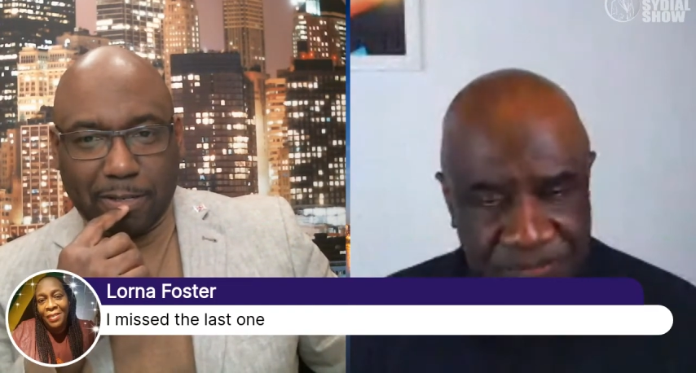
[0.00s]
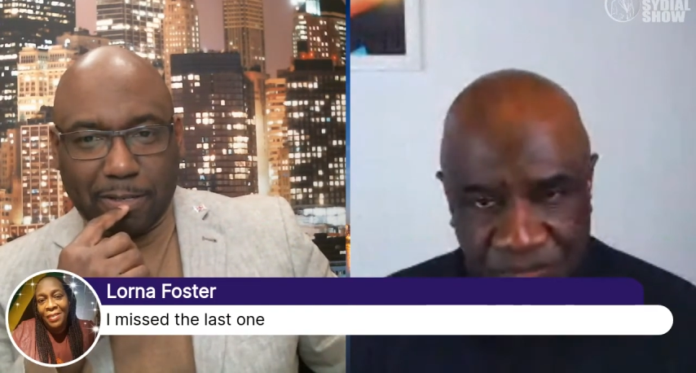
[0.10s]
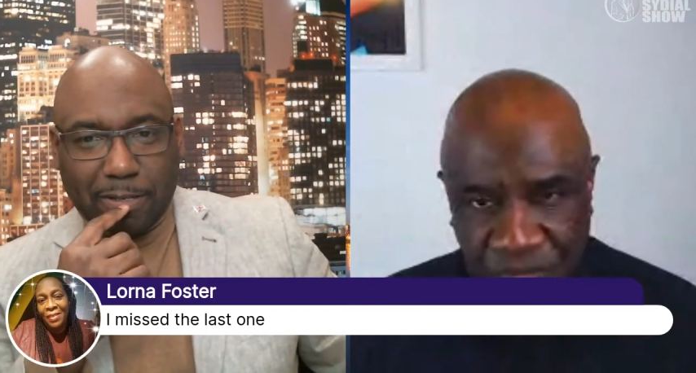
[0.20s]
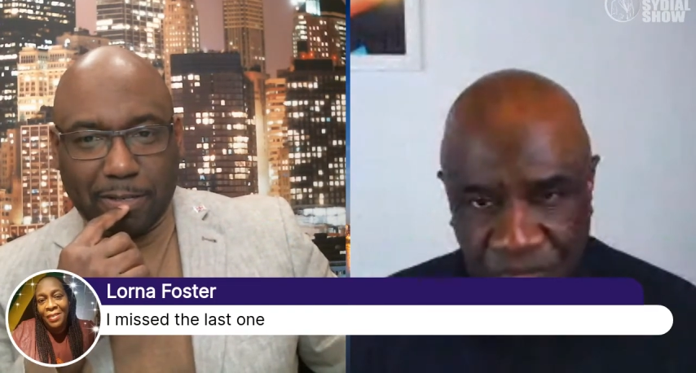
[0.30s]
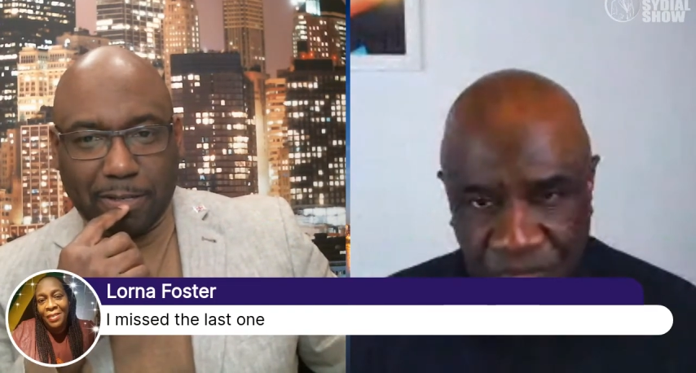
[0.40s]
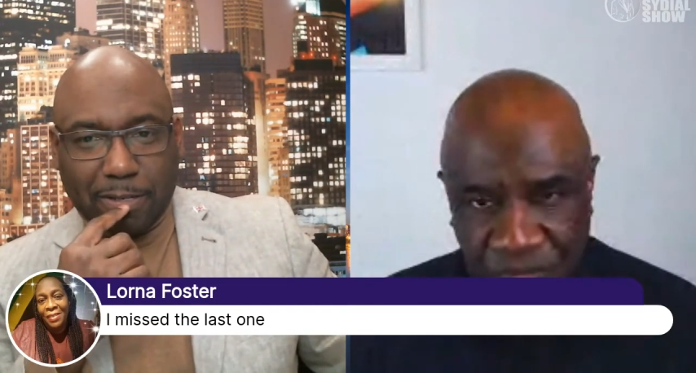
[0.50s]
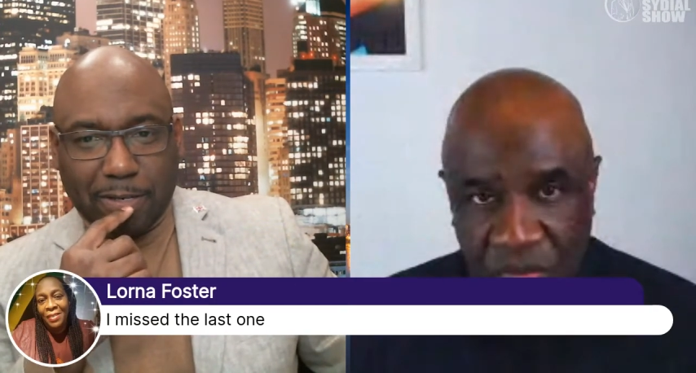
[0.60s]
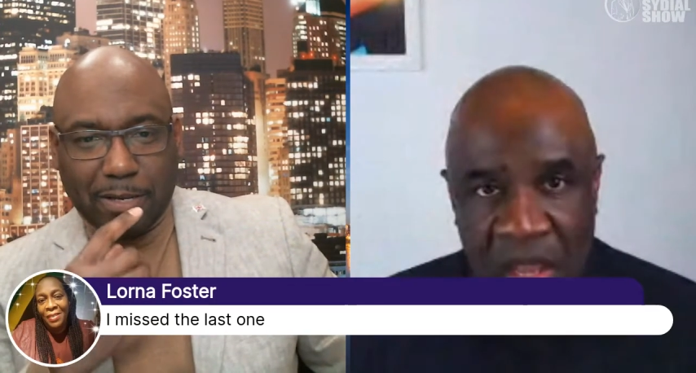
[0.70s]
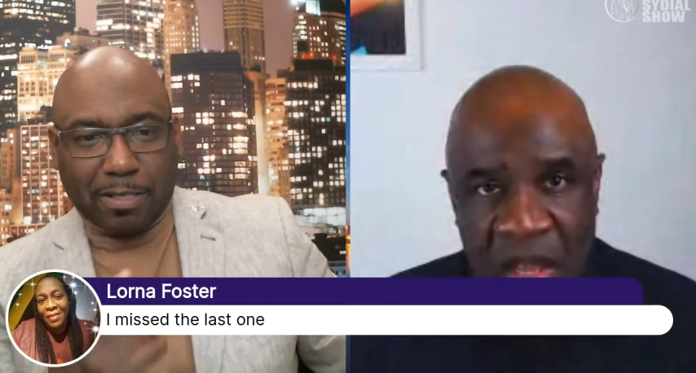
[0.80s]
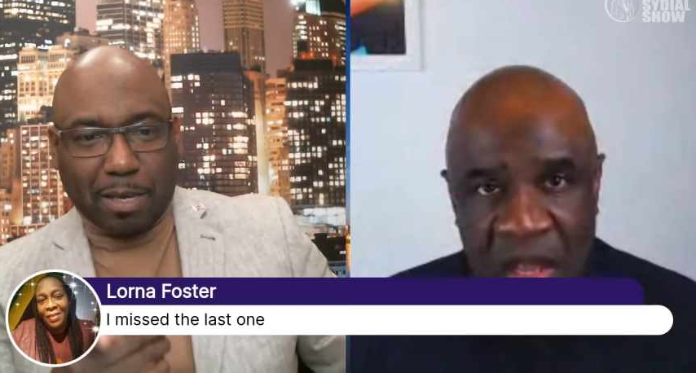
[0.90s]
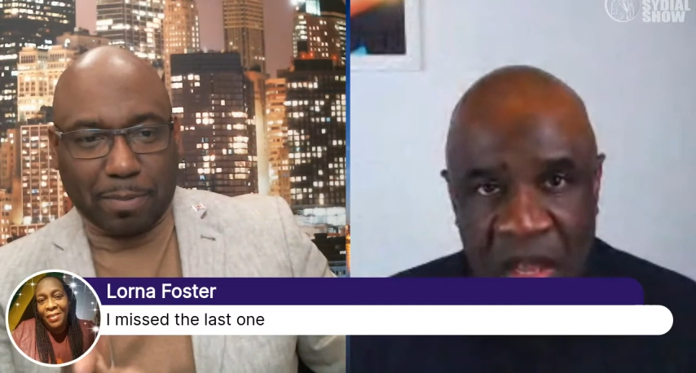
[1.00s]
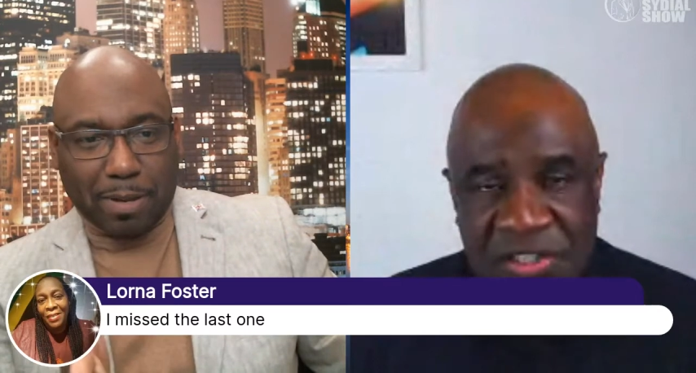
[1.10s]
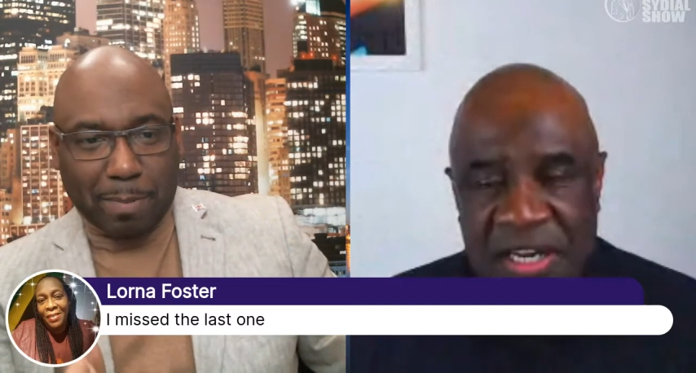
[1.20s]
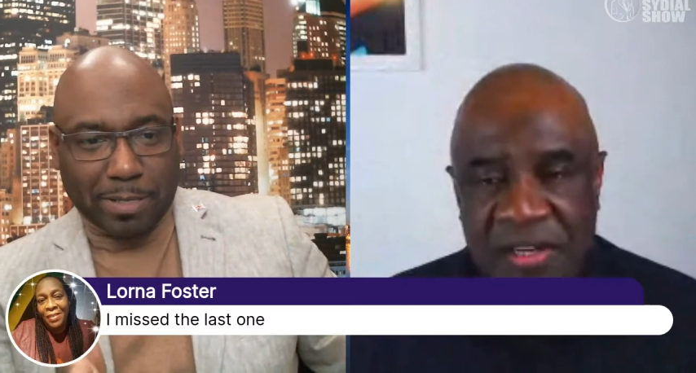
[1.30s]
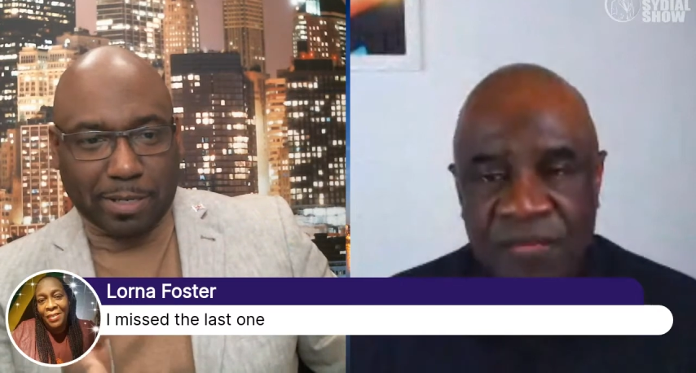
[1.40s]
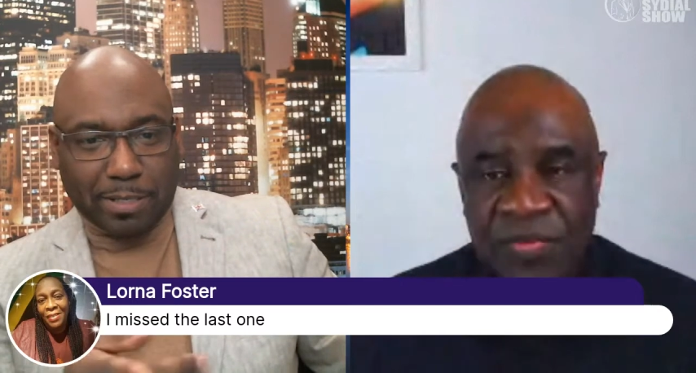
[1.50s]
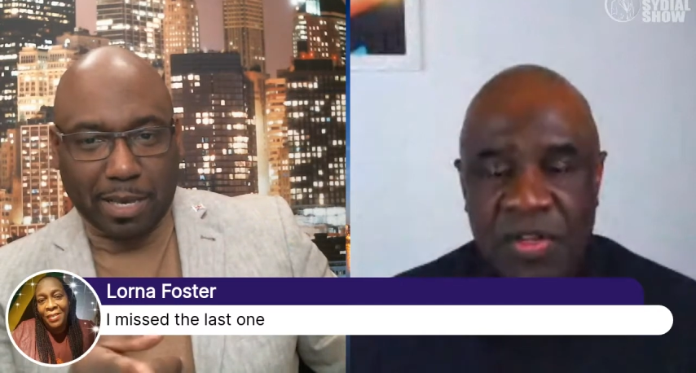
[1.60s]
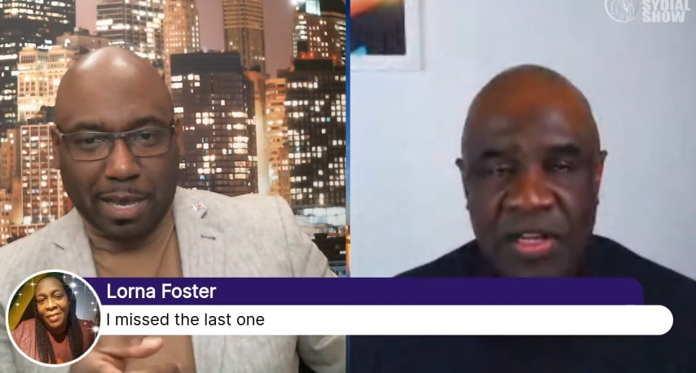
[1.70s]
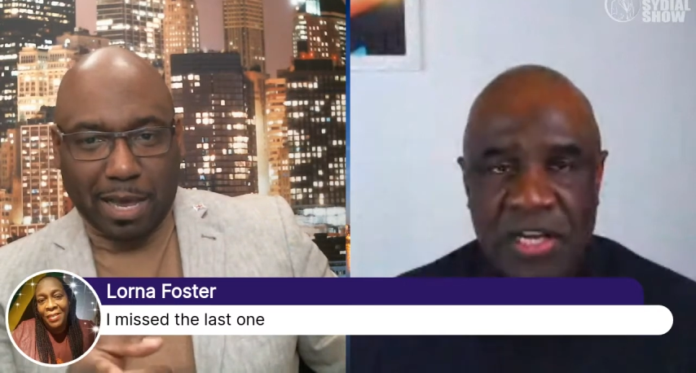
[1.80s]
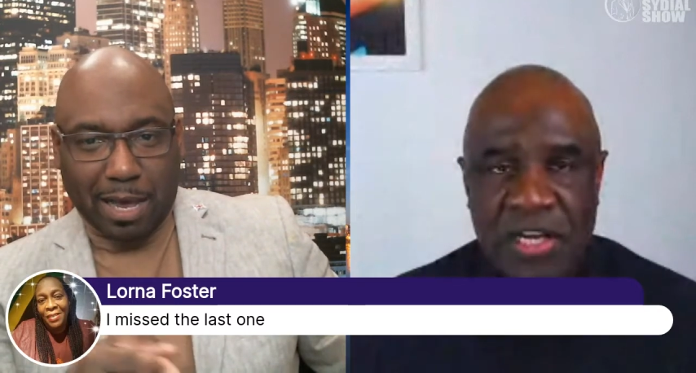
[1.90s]
Speaker 1: I said, I missed in the
Speaker 2: beginning,
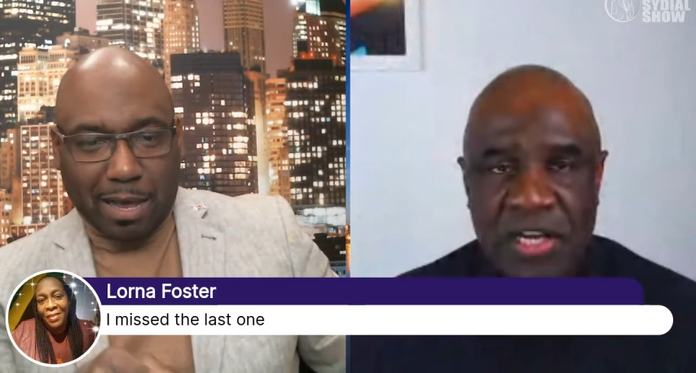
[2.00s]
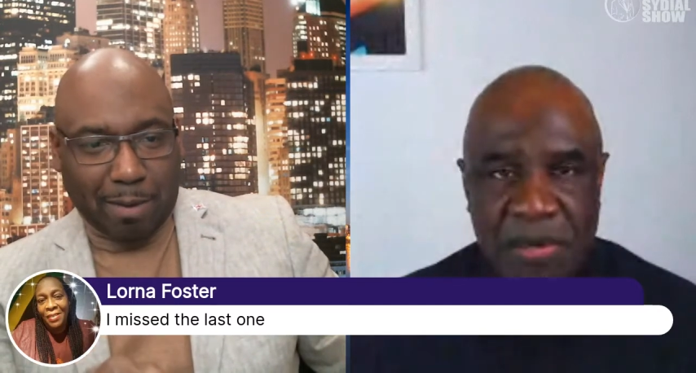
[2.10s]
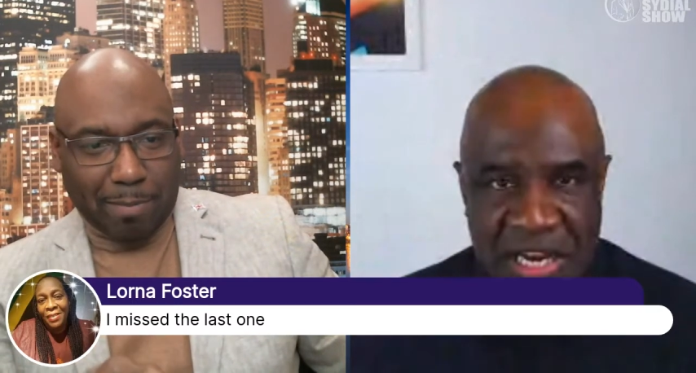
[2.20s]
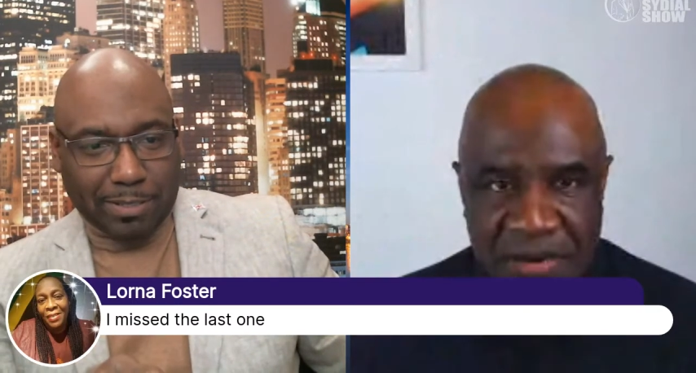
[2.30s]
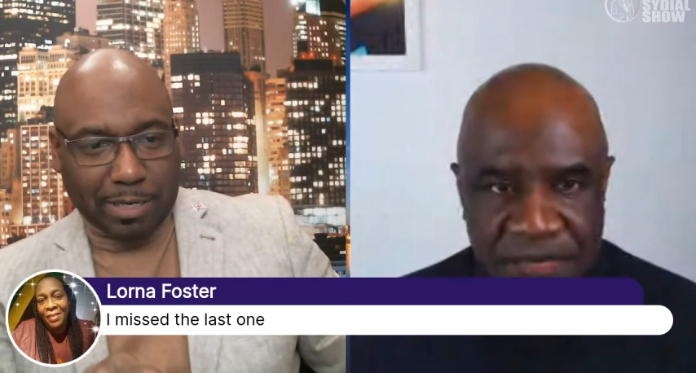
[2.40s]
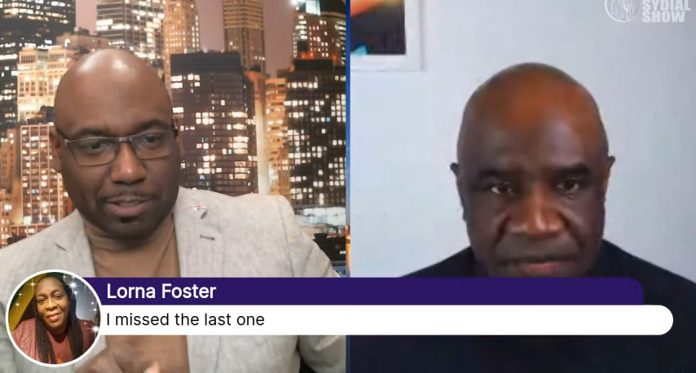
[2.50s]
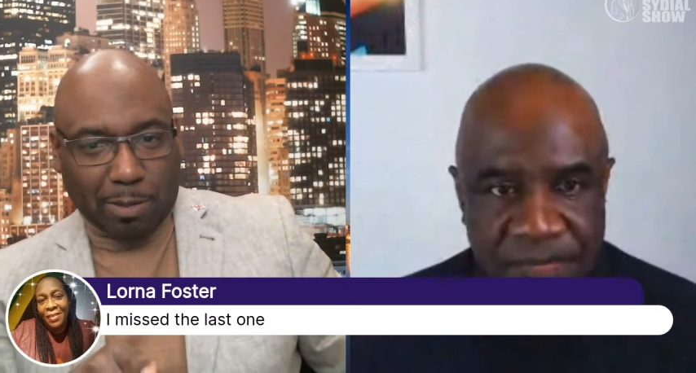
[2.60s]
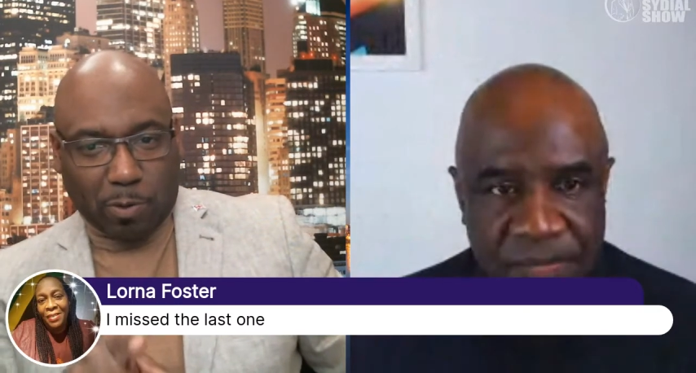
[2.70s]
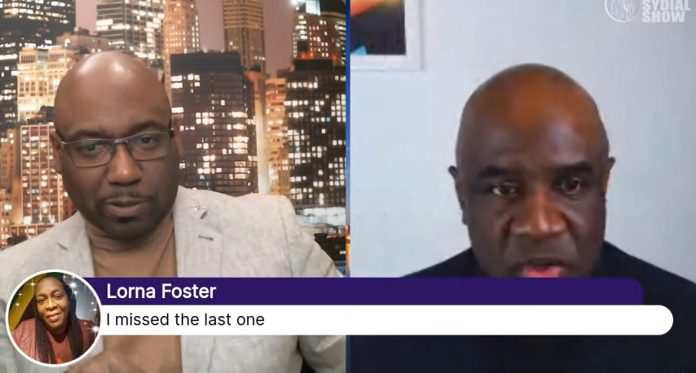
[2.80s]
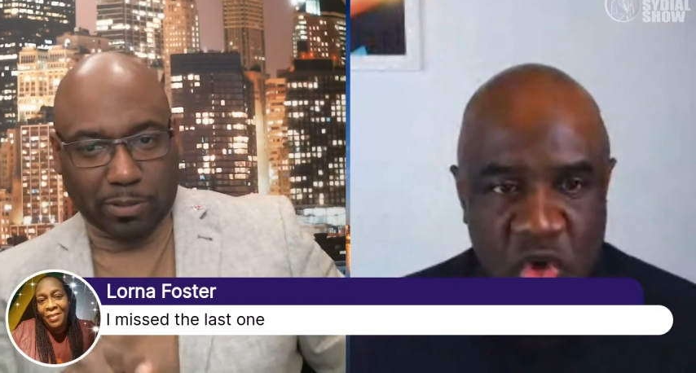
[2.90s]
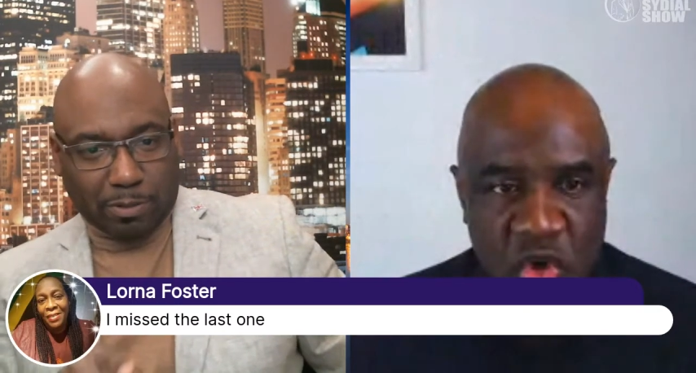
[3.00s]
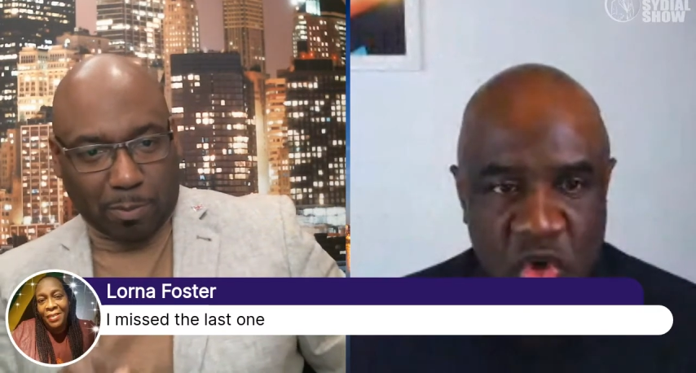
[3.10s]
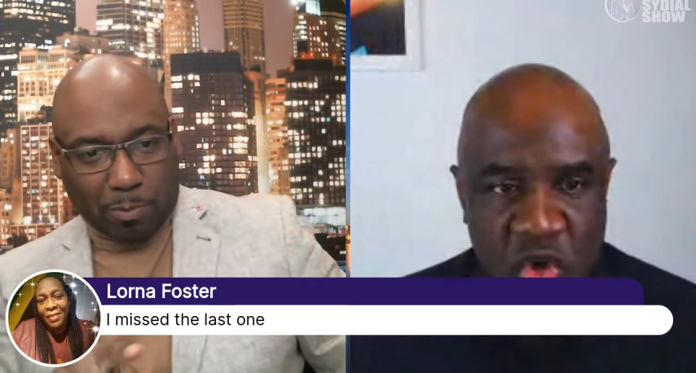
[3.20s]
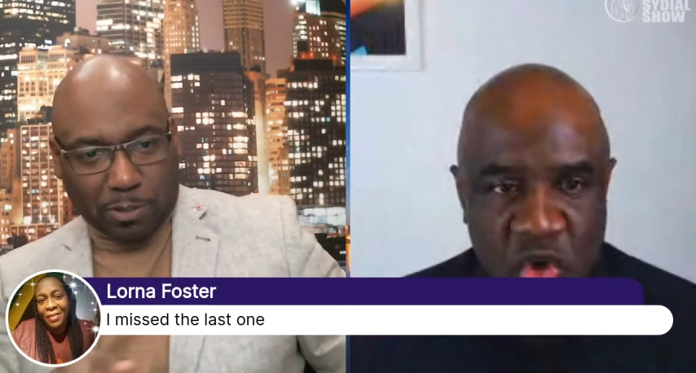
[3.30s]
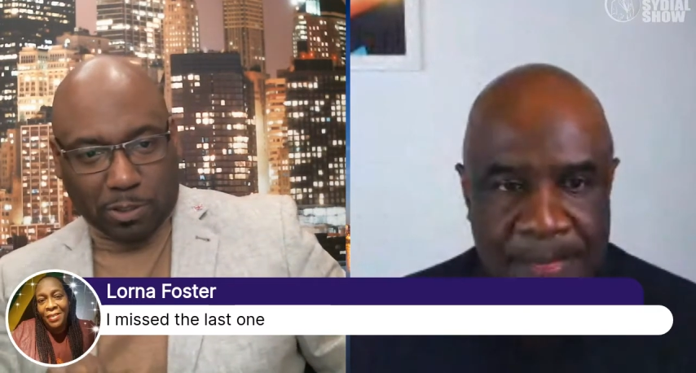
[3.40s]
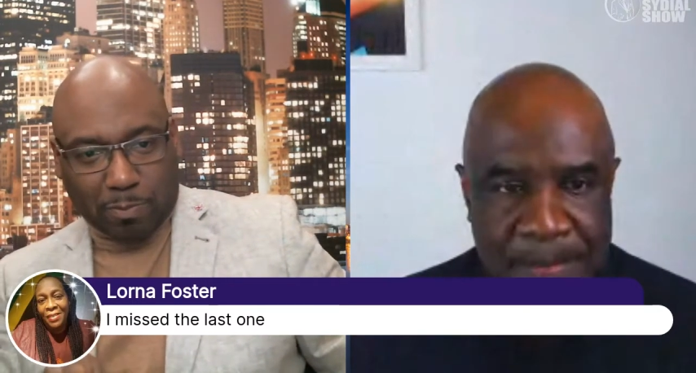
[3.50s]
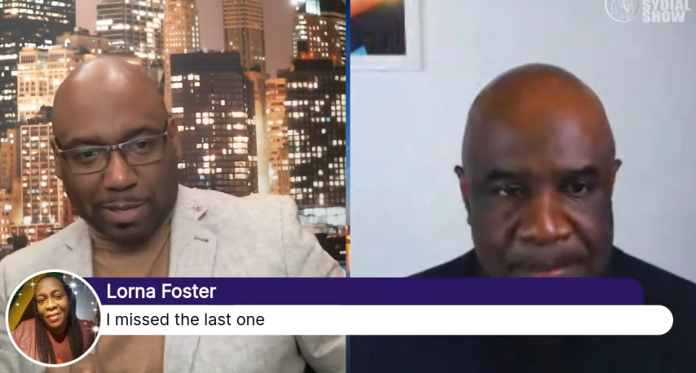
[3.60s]
I sure. Somebody message say I